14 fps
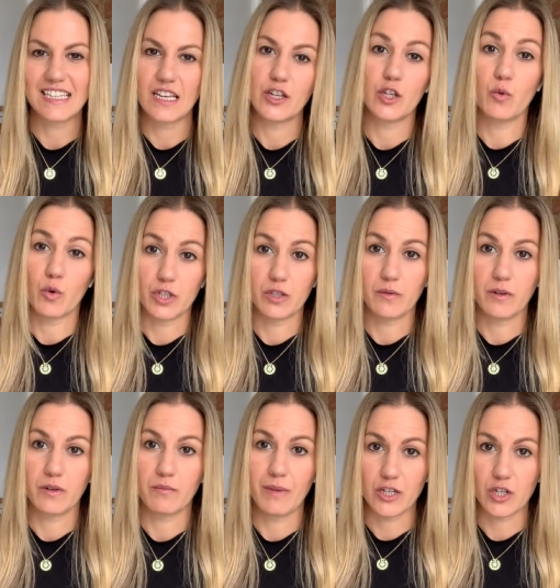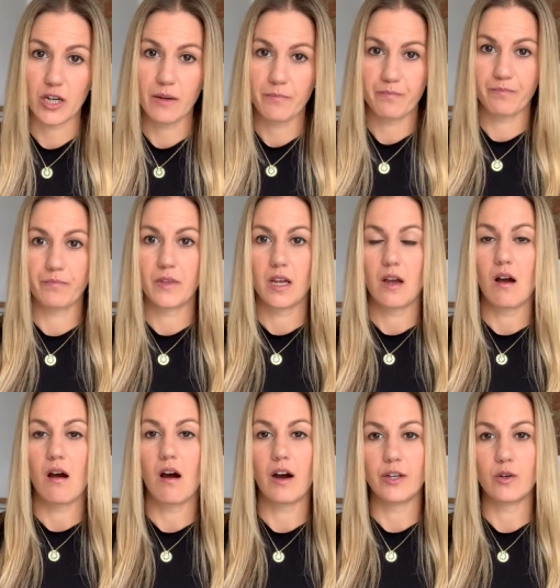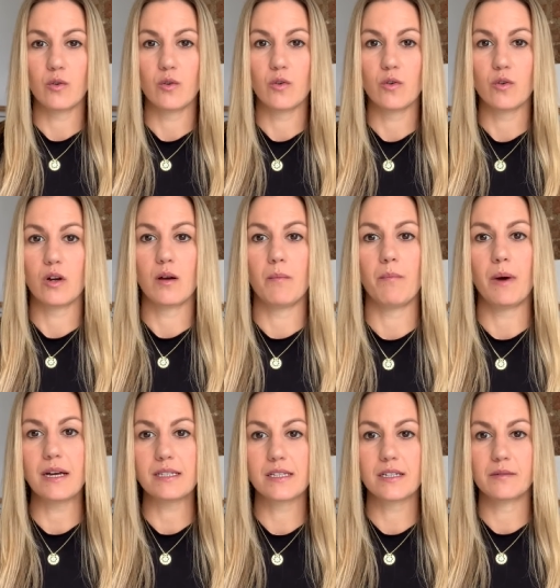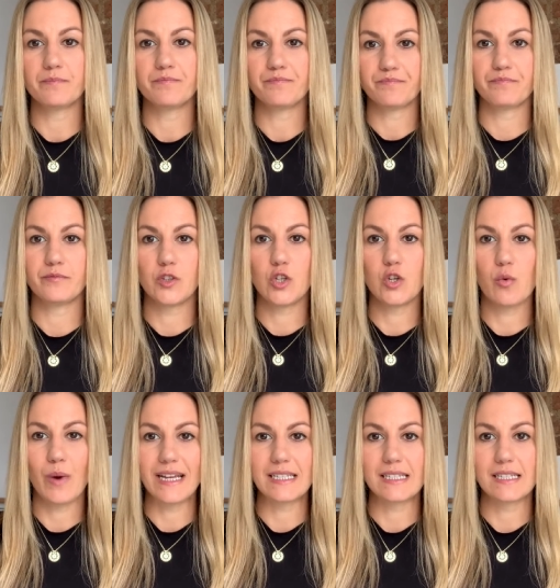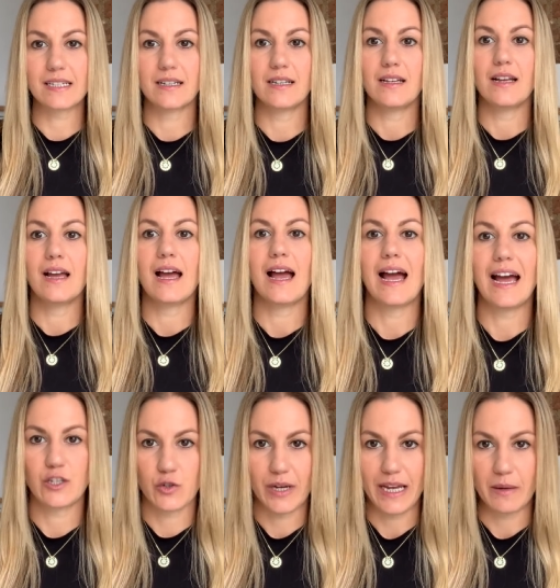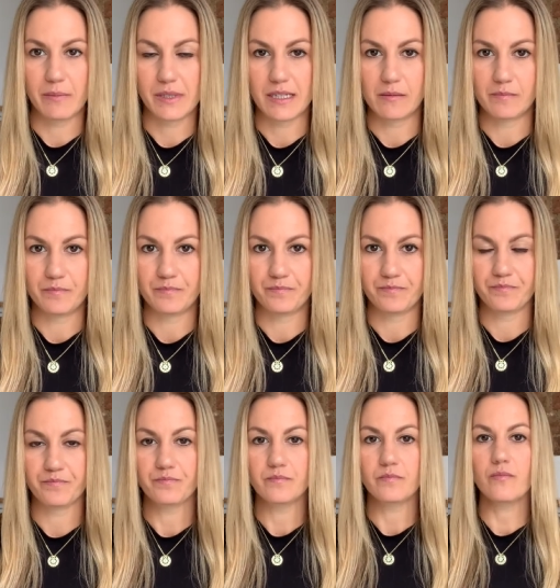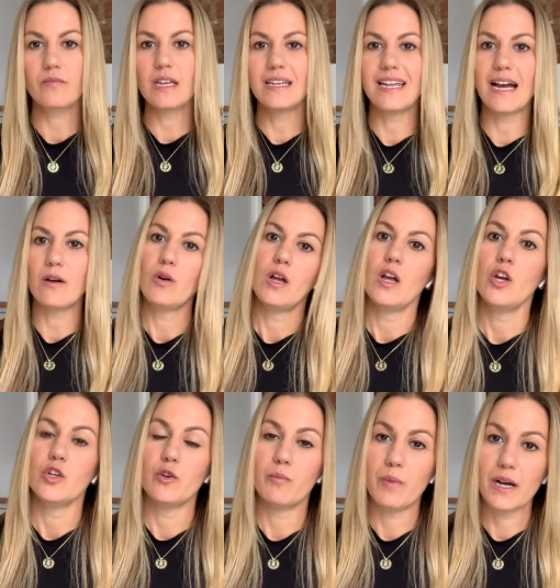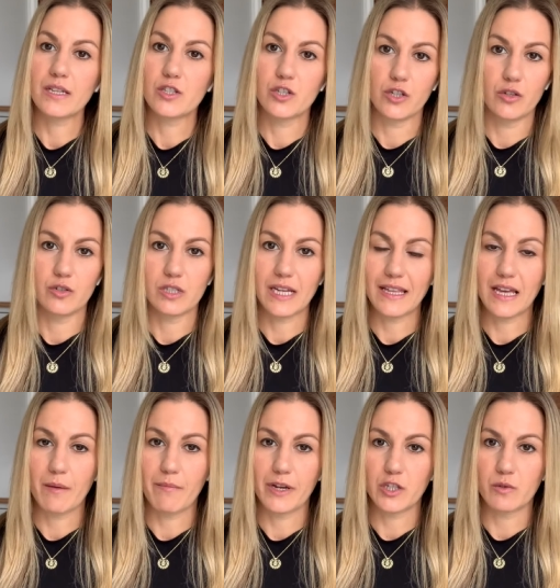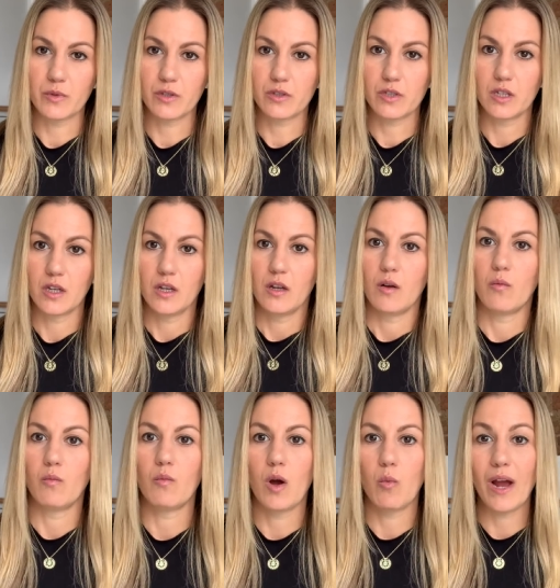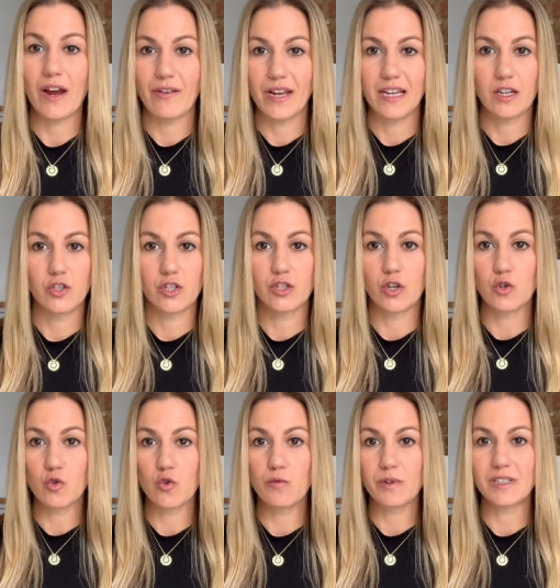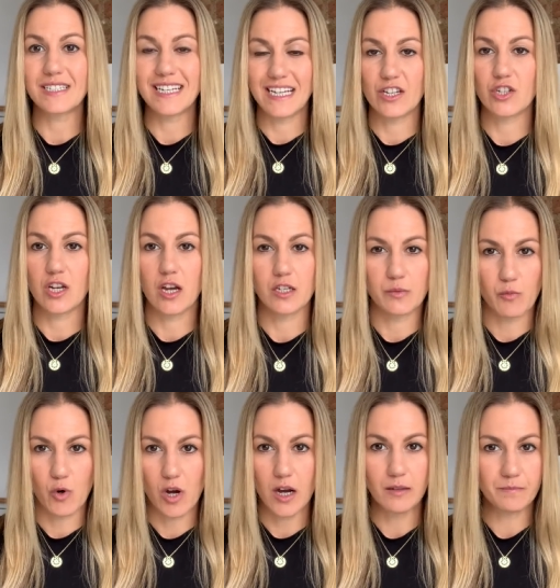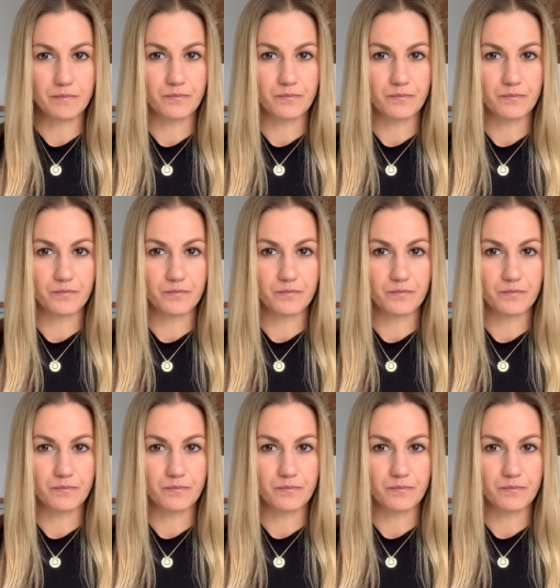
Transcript: that you want to measure are your bust, your waist, and your hips. Now, your bust, you just take that measurement wearing just a normal t-shirt bra,